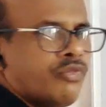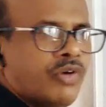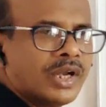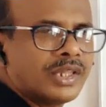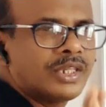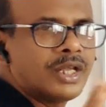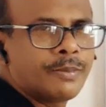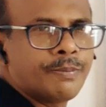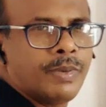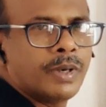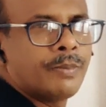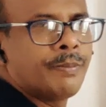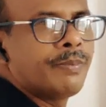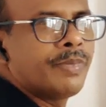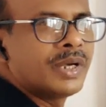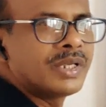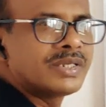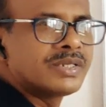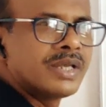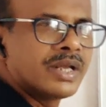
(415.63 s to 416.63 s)
for that
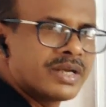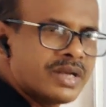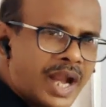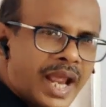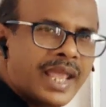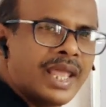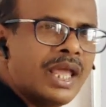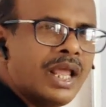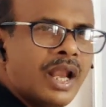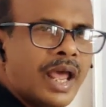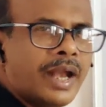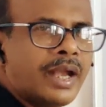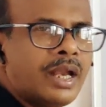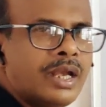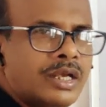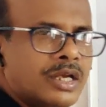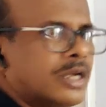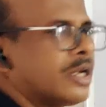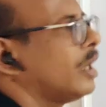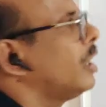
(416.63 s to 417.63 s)
purpose, triangle
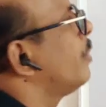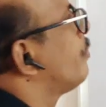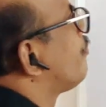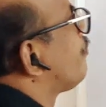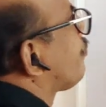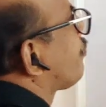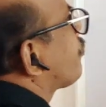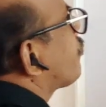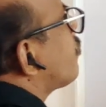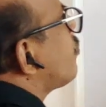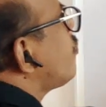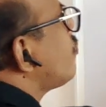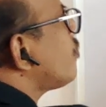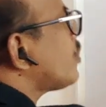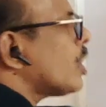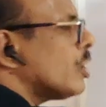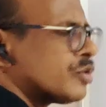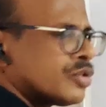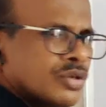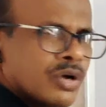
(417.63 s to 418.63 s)
identity.
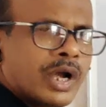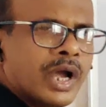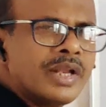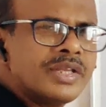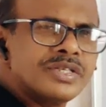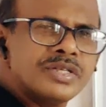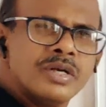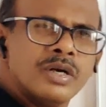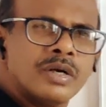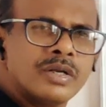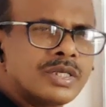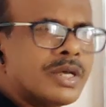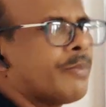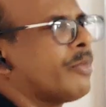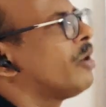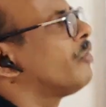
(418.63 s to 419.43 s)
So consider sum